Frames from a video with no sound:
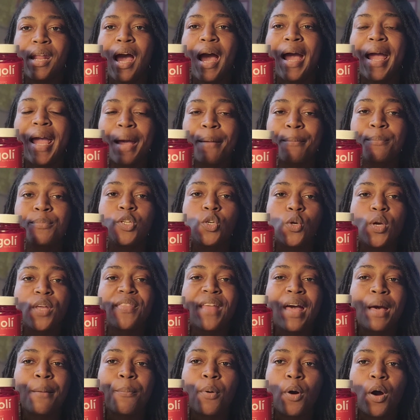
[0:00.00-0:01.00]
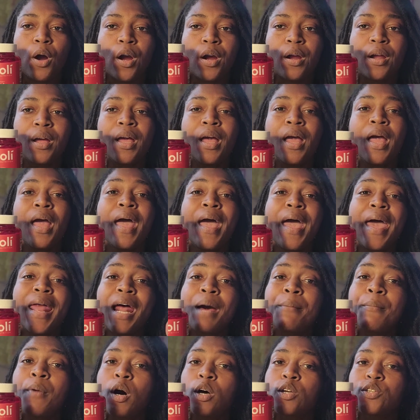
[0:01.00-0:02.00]
I am doing that part, and
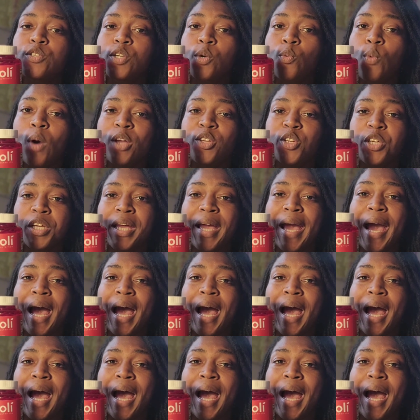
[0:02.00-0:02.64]
I'm also watching